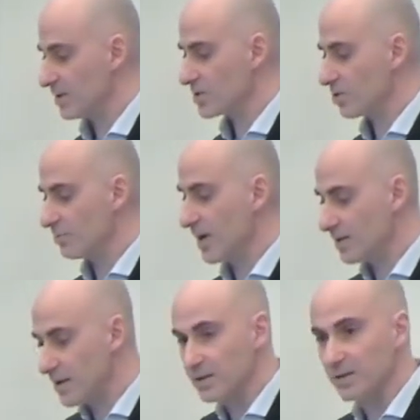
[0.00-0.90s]
So by
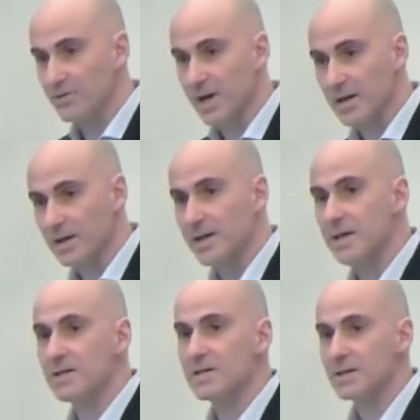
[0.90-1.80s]
identifying
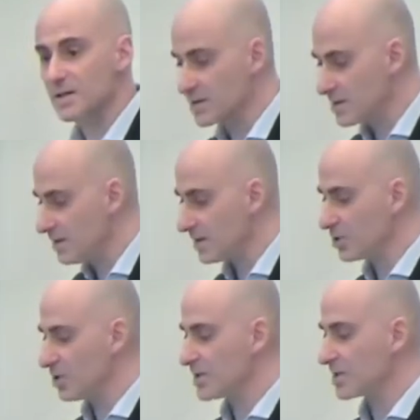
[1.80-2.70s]
links, uh,
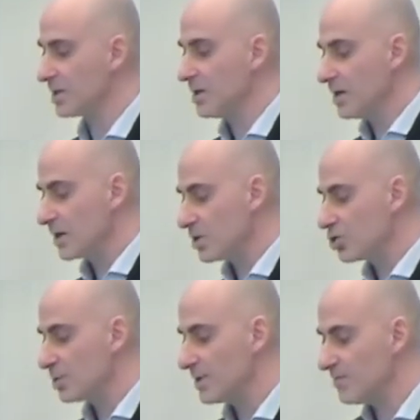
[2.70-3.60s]
synergies, uh,
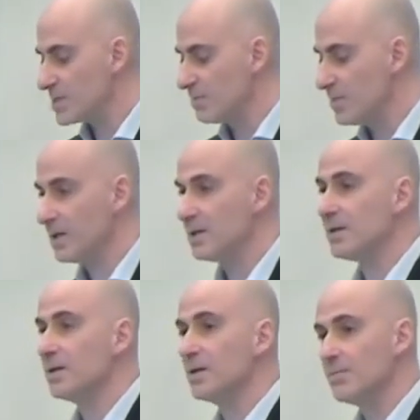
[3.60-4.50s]
ensuring
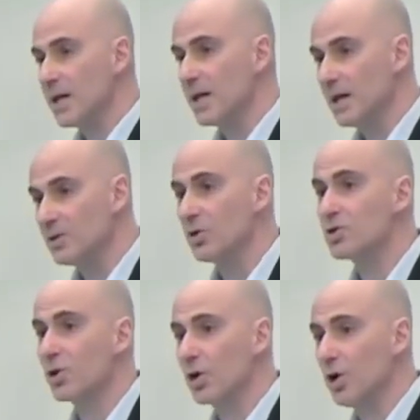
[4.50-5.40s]
visibility, and
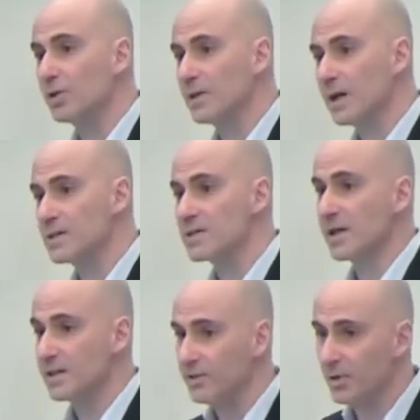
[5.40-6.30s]
also contacts
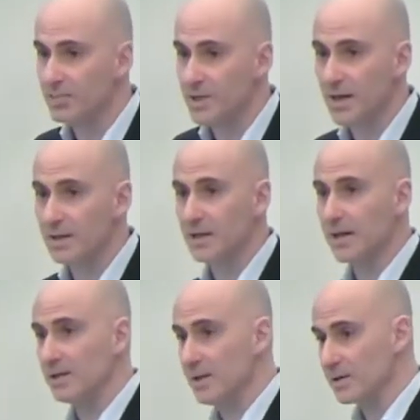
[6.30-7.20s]
at European
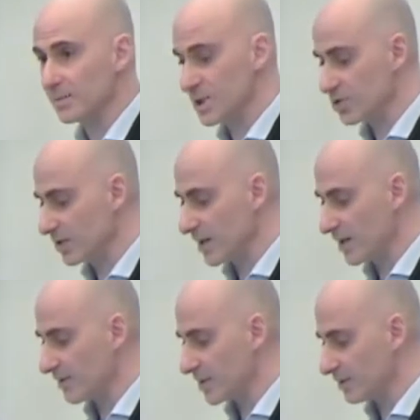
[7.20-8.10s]
and international
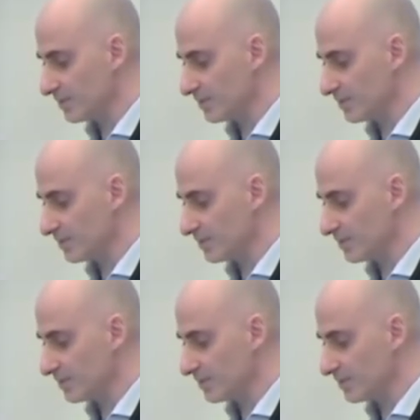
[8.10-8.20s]
level.